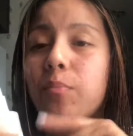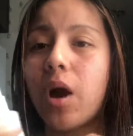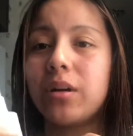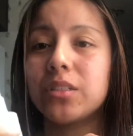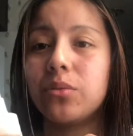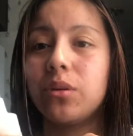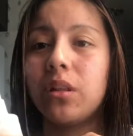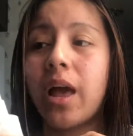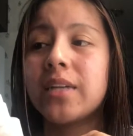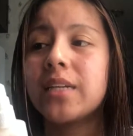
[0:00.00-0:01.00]
products under
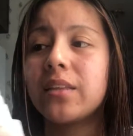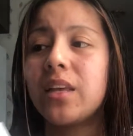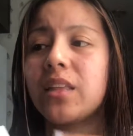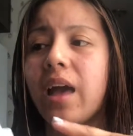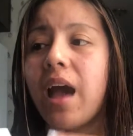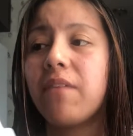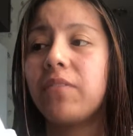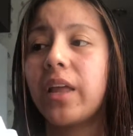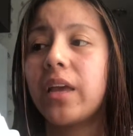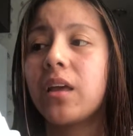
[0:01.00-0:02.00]
lines I think they
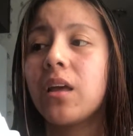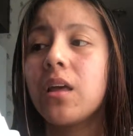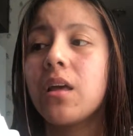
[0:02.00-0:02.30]
have like